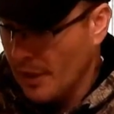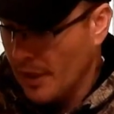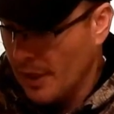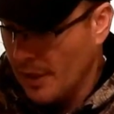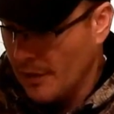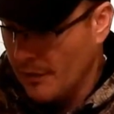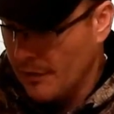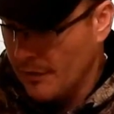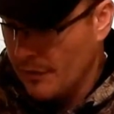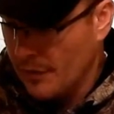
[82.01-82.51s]

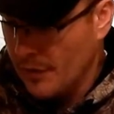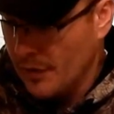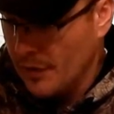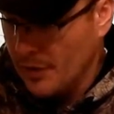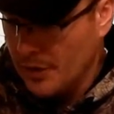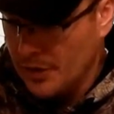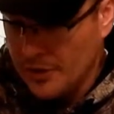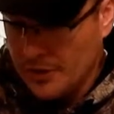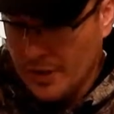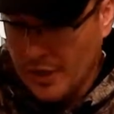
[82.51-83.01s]
if
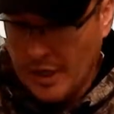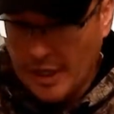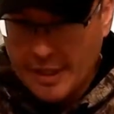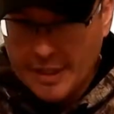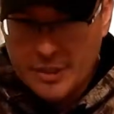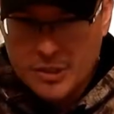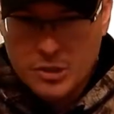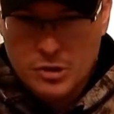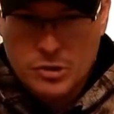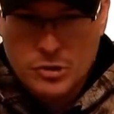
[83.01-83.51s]
you'd
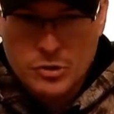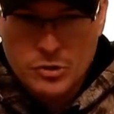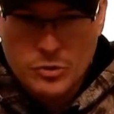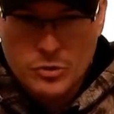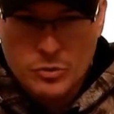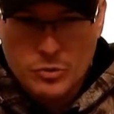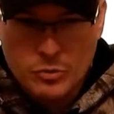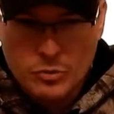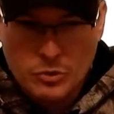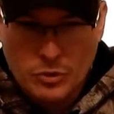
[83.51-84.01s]
like
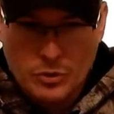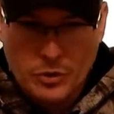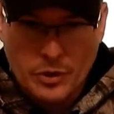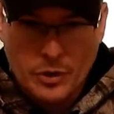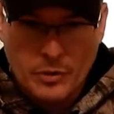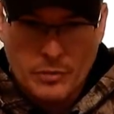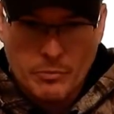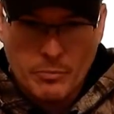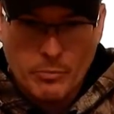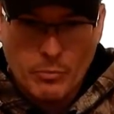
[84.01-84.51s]
to
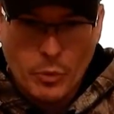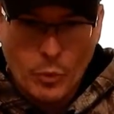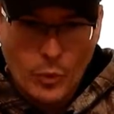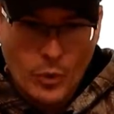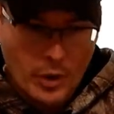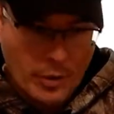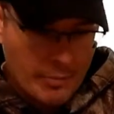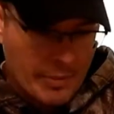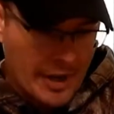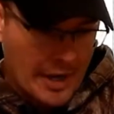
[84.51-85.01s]
learn
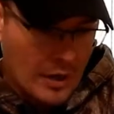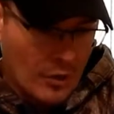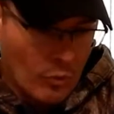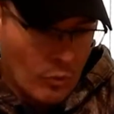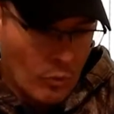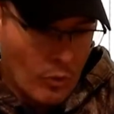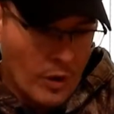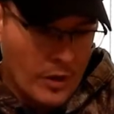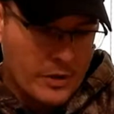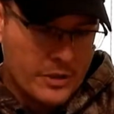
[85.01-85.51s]
more
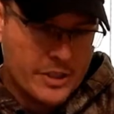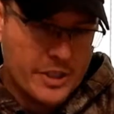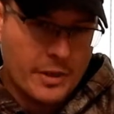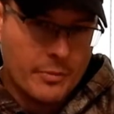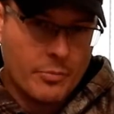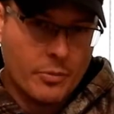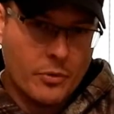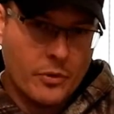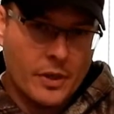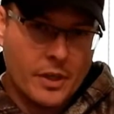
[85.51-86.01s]
about what
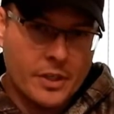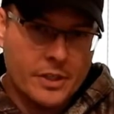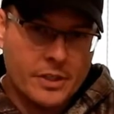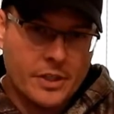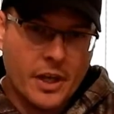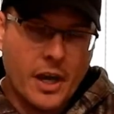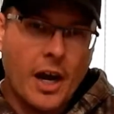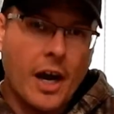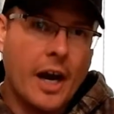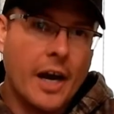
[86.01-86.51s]

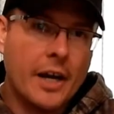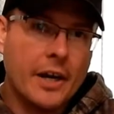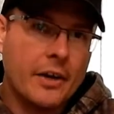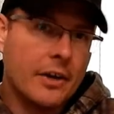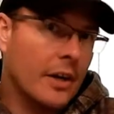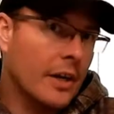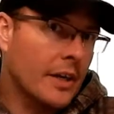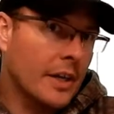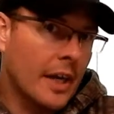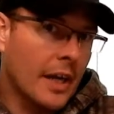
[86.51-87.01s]
separates a
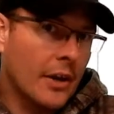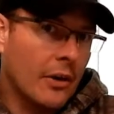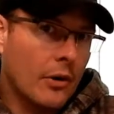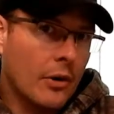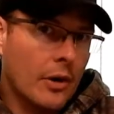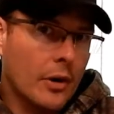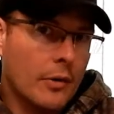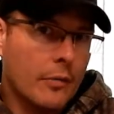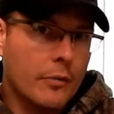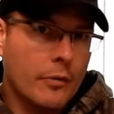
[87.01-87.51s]
higher end
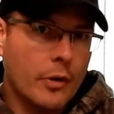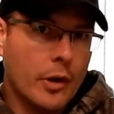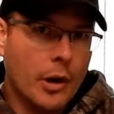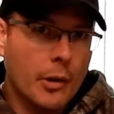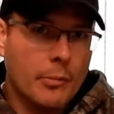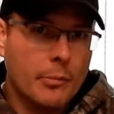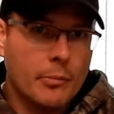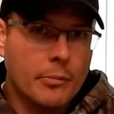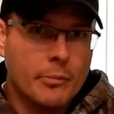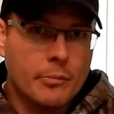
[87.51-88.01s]
AR
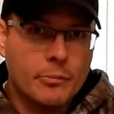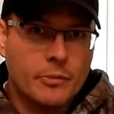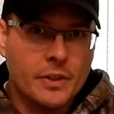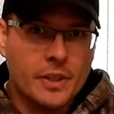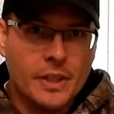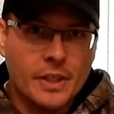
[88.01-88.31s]
from